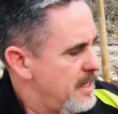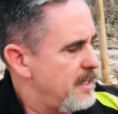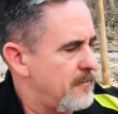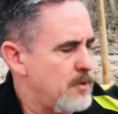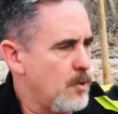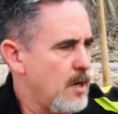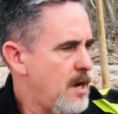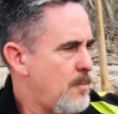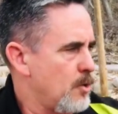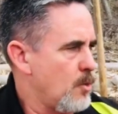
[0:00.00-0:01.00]
If you're
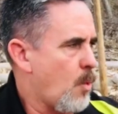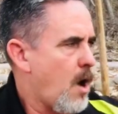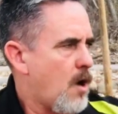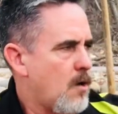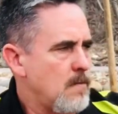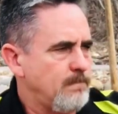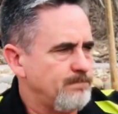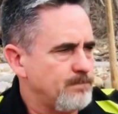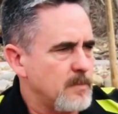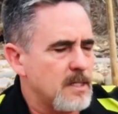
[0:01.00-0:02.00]
up on a wall,
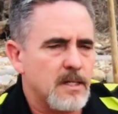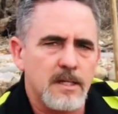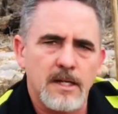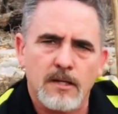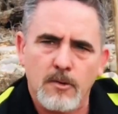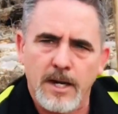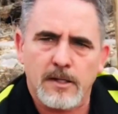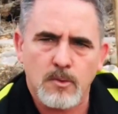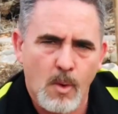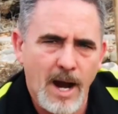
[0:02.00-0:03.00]
it created
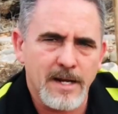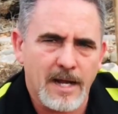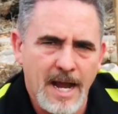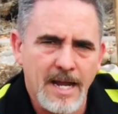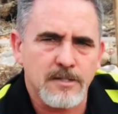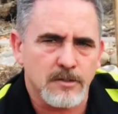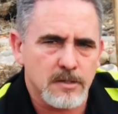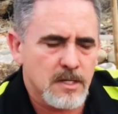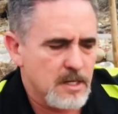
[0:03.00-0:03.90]
quite a hazard